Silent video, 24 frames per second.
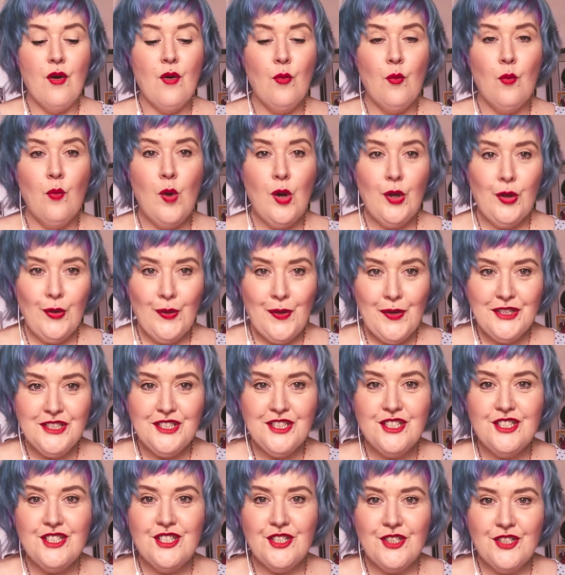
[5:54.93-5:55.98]
What you're going to
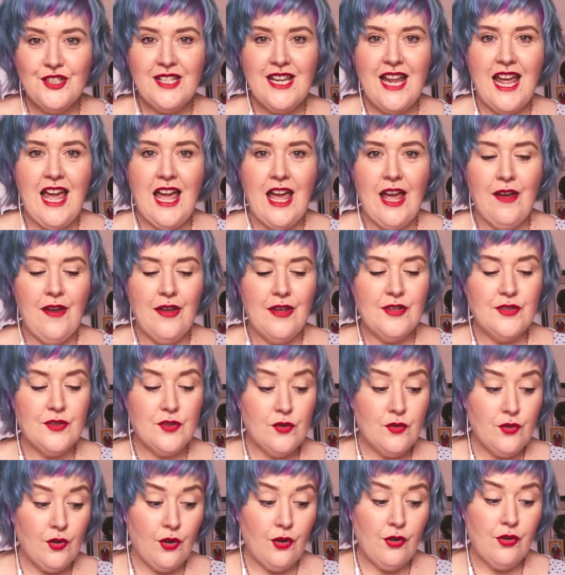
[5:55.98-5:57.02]
do now is
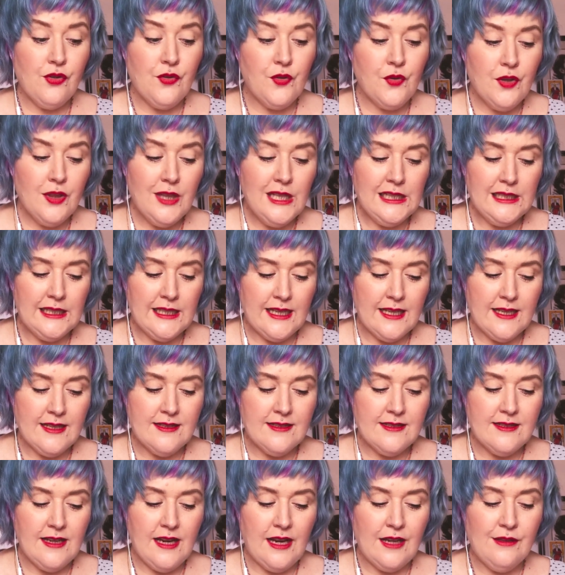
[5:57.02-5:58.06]
go through the
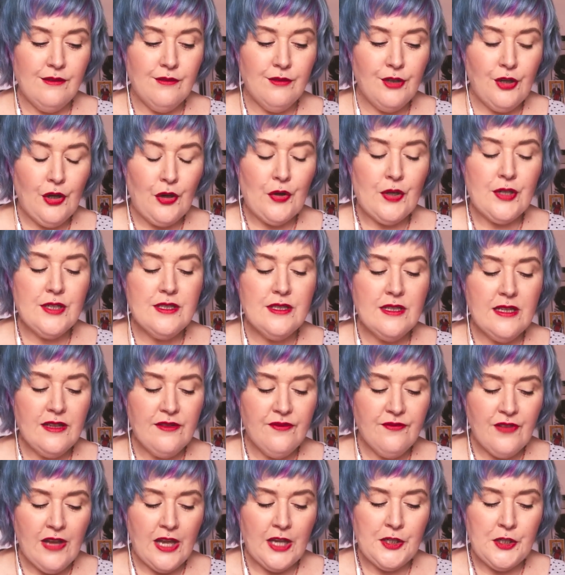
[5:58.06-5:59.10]
list and you're going to
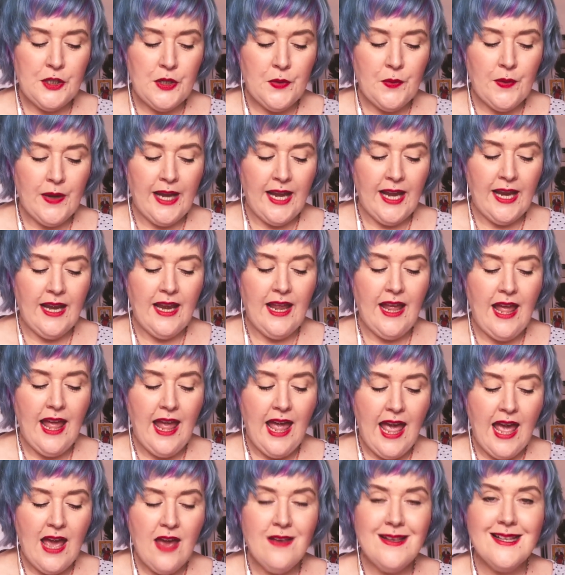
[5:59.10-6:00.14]
evaluate
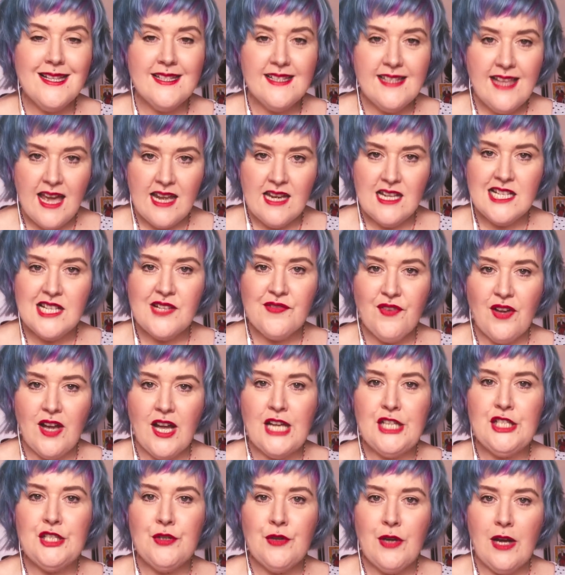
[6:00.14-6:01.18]
how
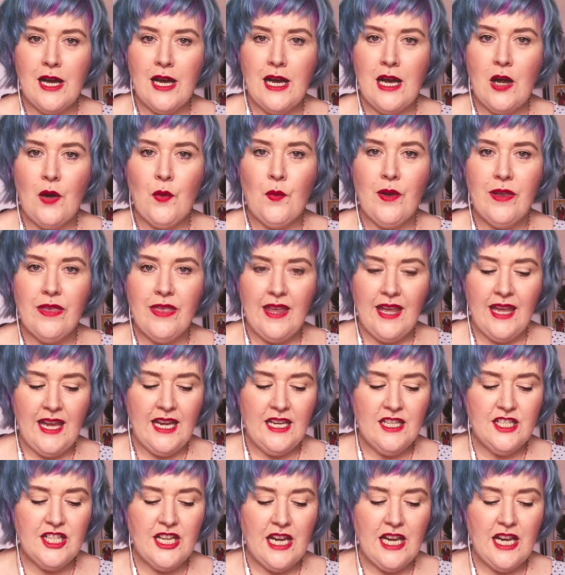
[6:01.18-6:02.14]
satisfied you are with each